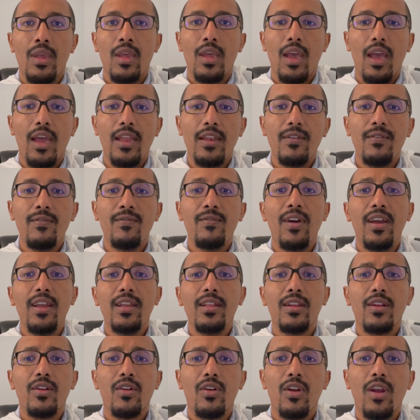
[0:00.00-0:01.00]
And
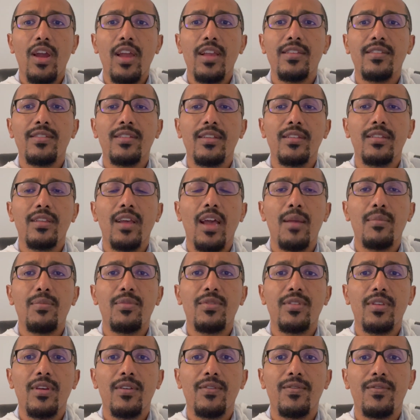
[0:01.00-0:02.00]
invite Christ in
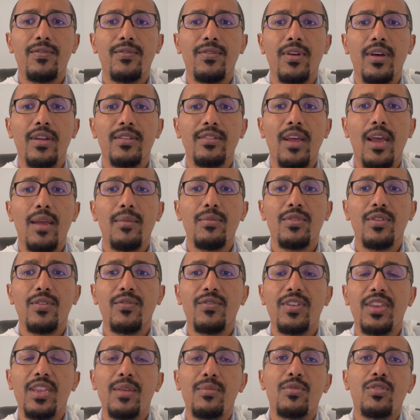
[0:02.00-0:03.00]
times of
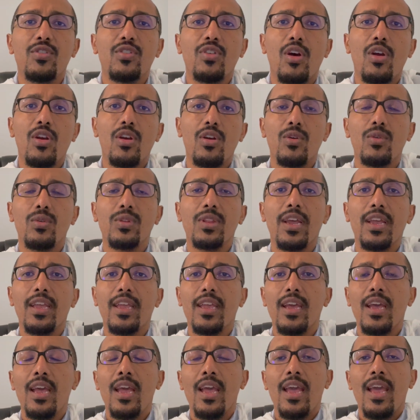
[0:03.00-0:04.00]
deep sorrow,
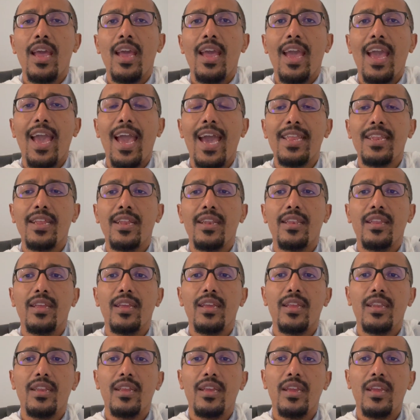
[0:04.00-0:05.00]
like Hannah
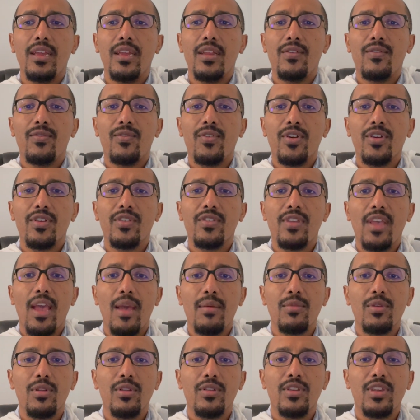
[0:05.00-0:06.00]
did in 1
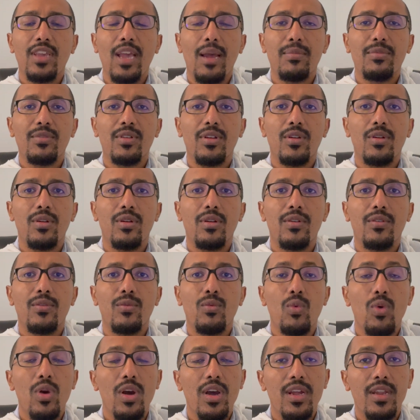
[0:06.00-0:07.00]
Samuel chapter
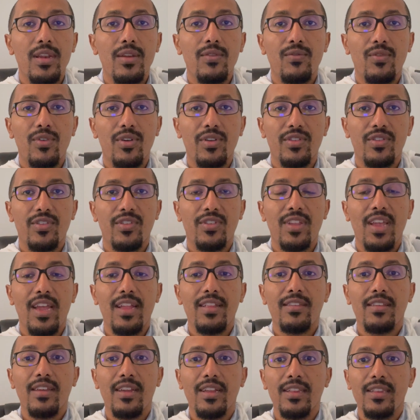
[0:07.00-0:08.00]
1, verse 10
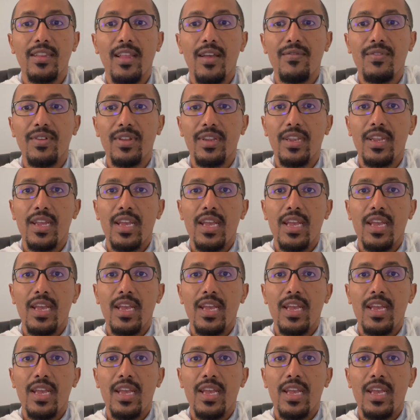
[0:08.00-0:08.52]
to 11.